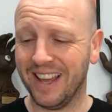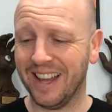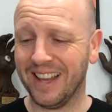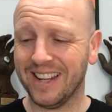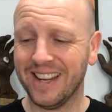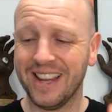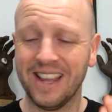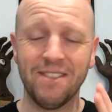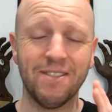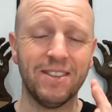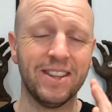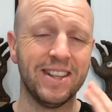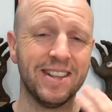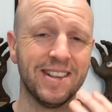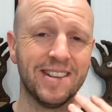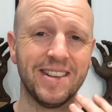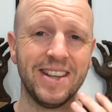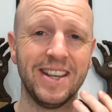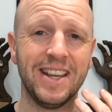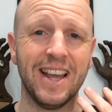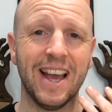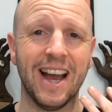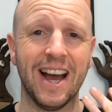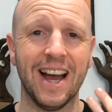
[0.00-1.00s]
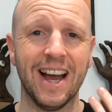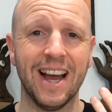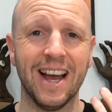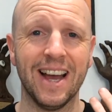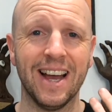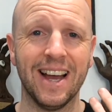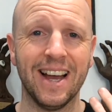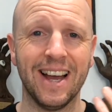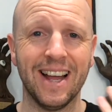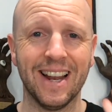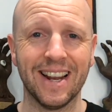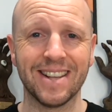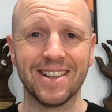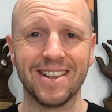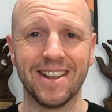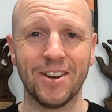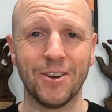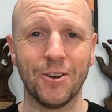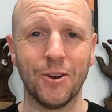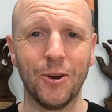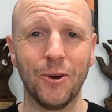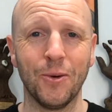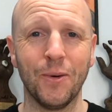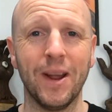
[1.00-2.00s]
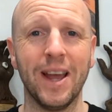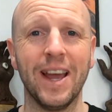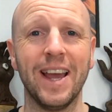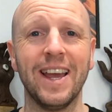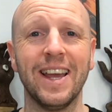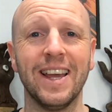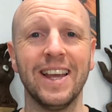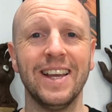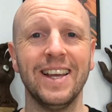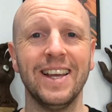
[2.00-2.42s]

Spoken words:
That even to see Alexander Lowe